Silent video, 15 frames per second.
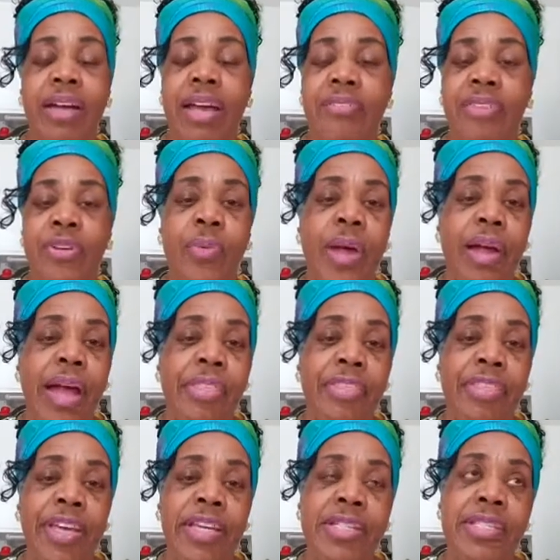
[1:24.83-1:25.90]
I
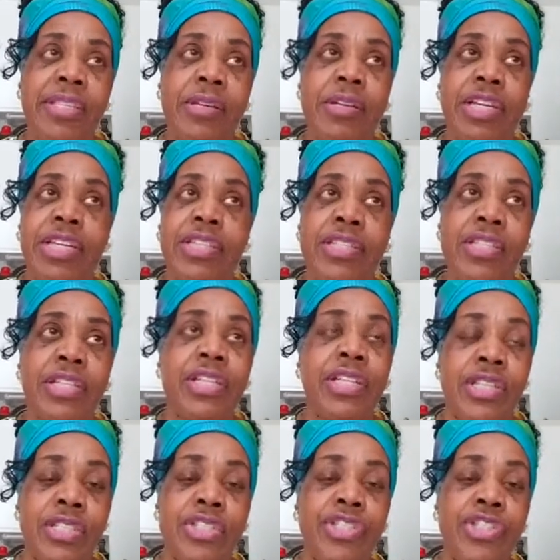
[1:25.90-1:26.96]
think it's
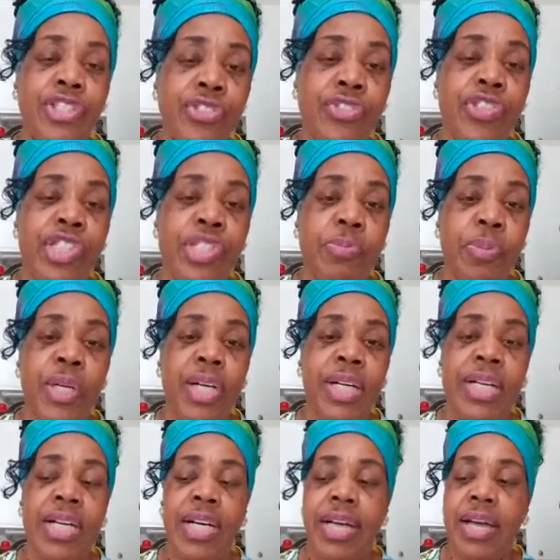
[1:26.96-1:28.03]
a children's book,